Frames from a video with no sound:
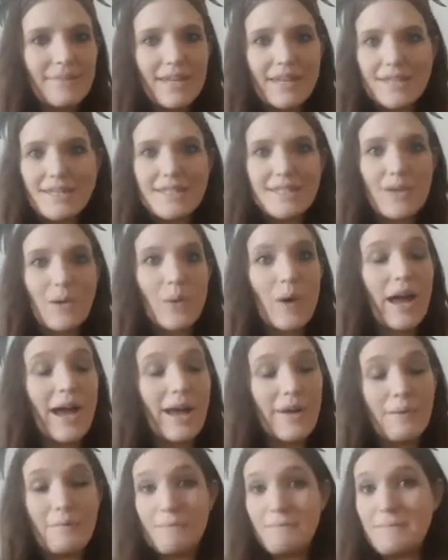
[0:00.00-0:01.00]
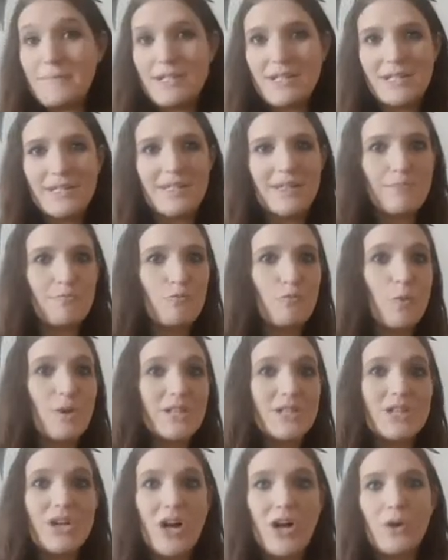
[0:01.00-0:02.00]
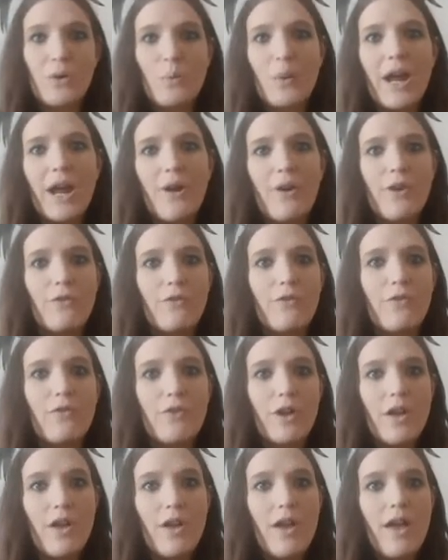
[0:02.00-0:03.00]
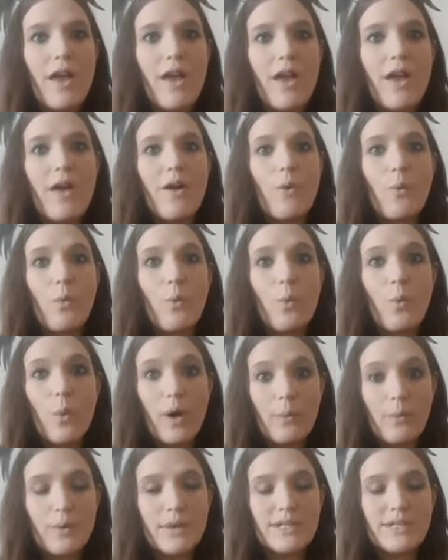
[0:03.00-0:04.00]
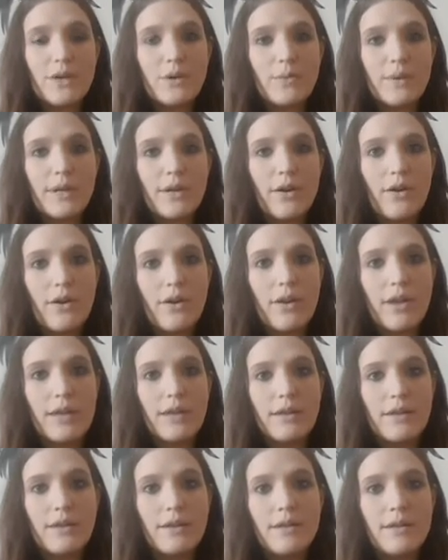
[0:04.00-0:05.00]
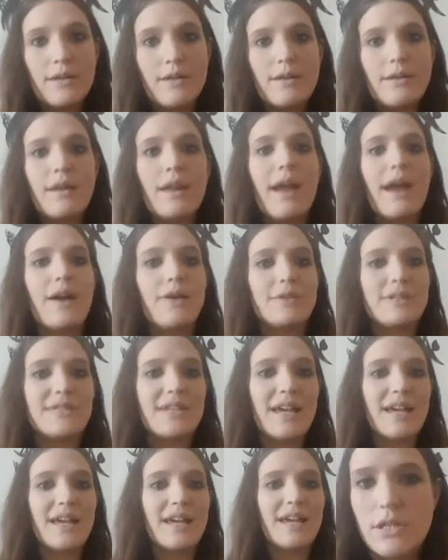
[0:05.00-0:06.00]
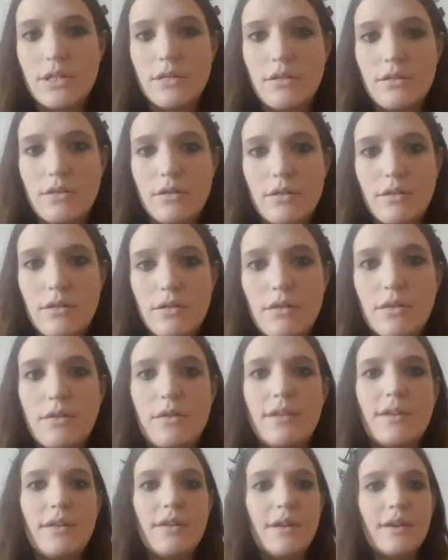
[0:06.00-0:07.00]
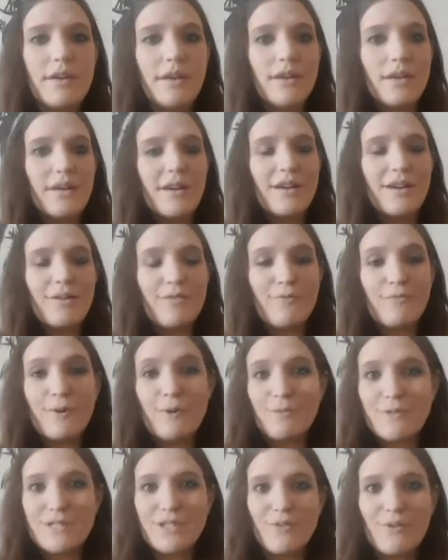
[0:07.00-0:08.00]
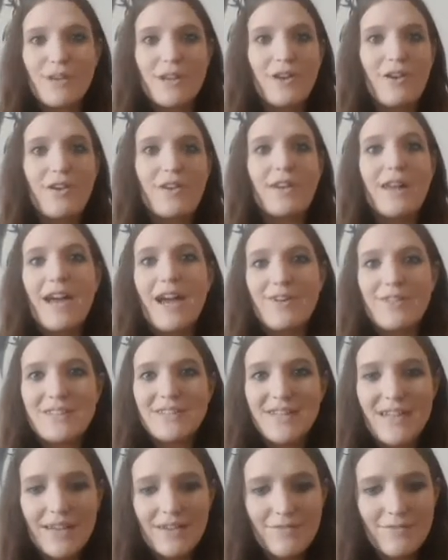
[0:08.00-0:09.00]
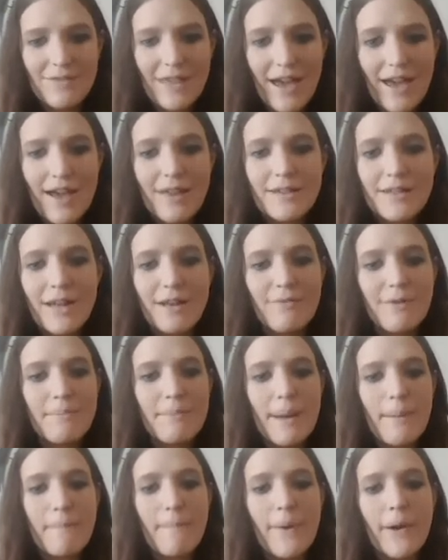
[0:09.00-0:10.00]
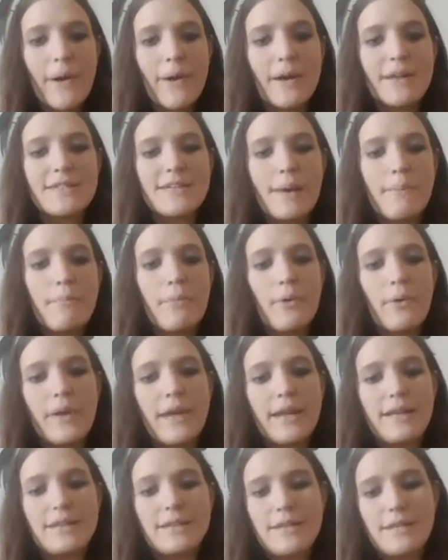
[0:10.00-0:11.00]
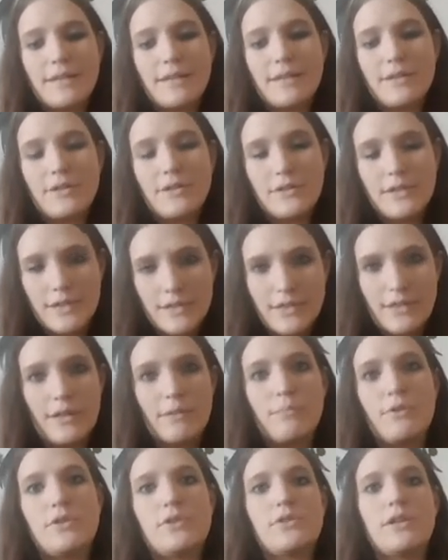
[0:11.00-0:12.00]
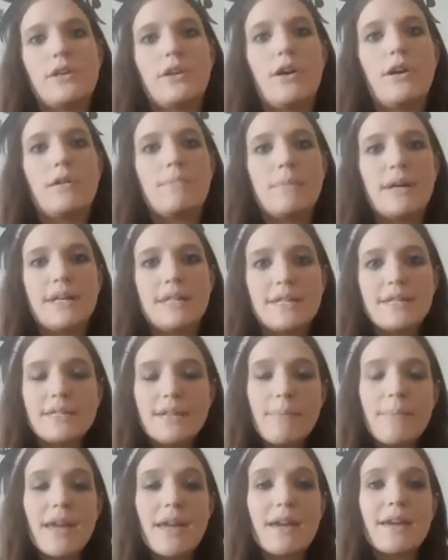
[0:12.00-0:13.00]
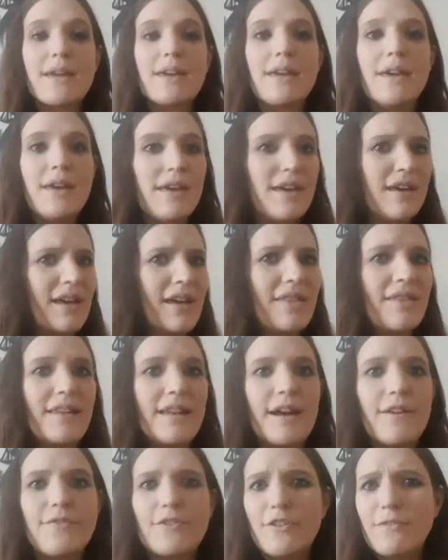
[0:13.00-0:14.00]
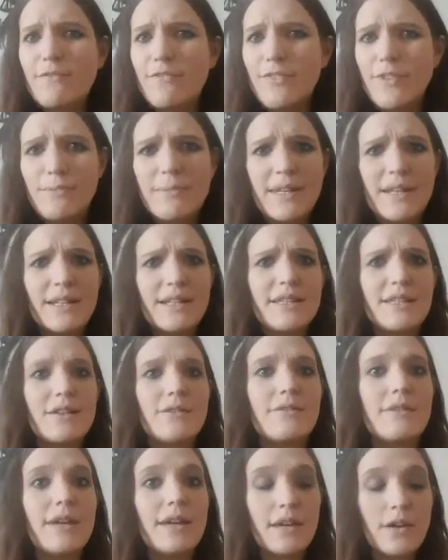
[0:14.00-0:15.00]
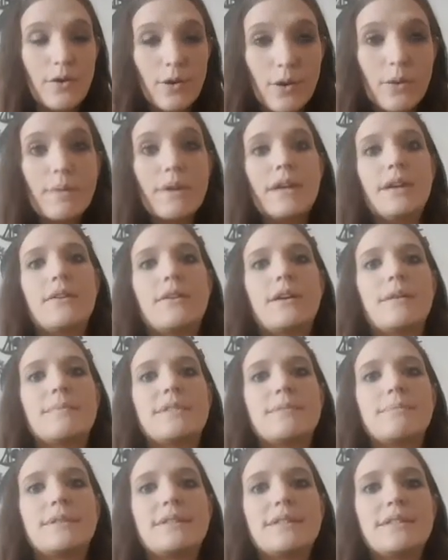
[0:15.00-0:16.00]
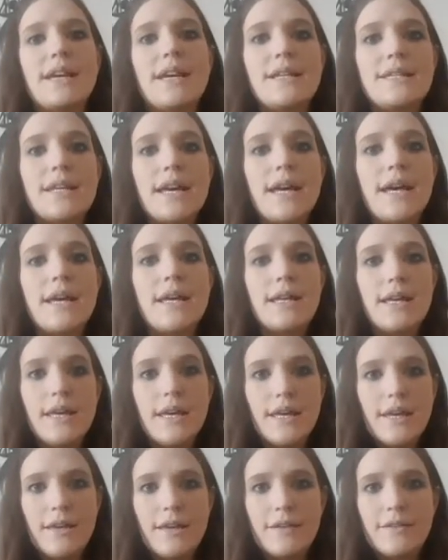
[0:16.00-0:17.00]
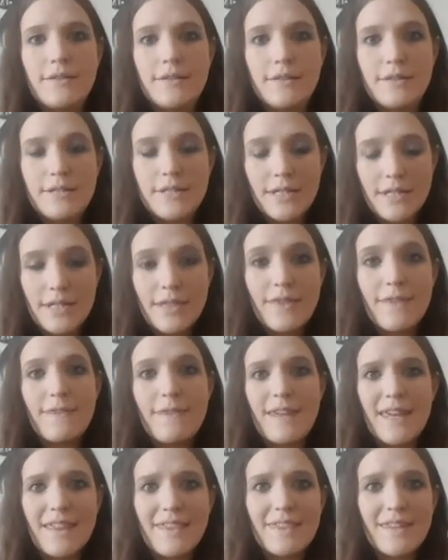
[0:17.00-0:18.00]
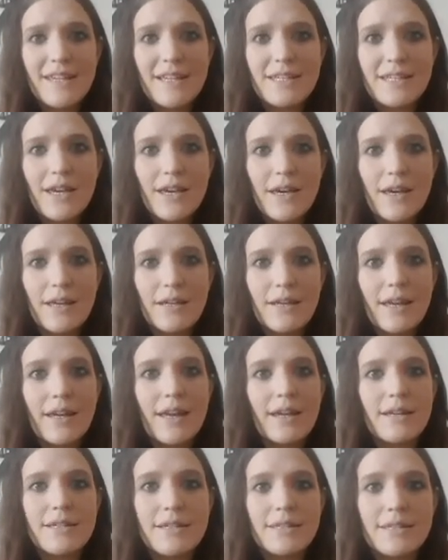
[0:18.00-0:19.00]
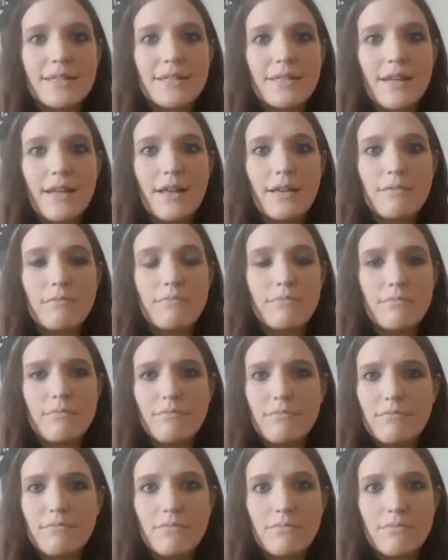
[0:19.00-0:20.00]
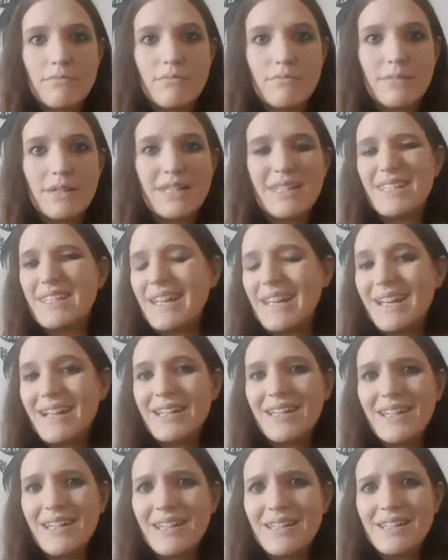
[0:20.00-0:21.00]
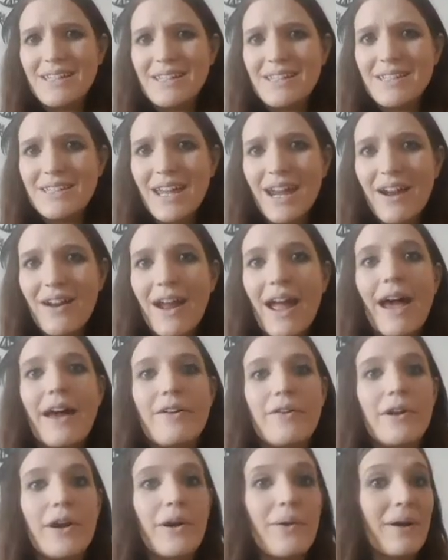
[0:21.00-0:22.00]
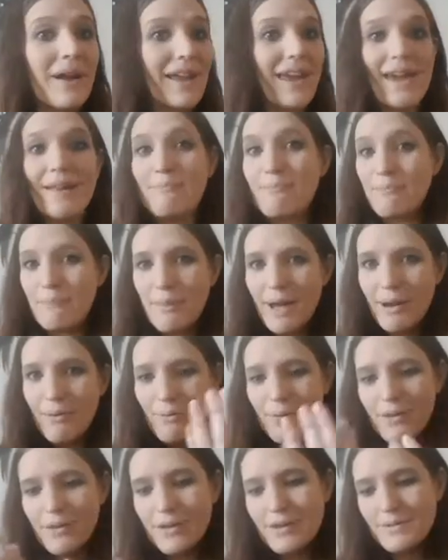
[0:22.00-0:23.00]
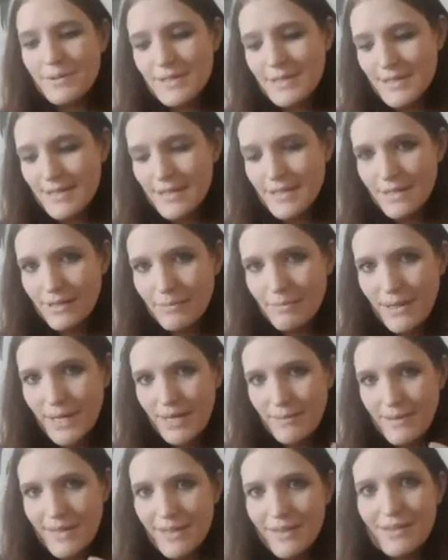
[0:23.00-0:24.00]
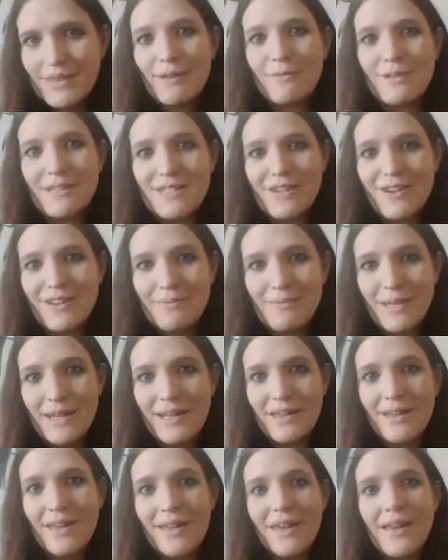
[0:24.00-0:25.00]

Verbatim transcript: so I just was not aware of what was going on outside of that. I remember at some point the nurses started pushing on my stomach, and then after a few minutes they're like, oh, here comes the placenta. And then things got, I guess, slightly scary. I don't know. Again, my world was this little baby that was on me,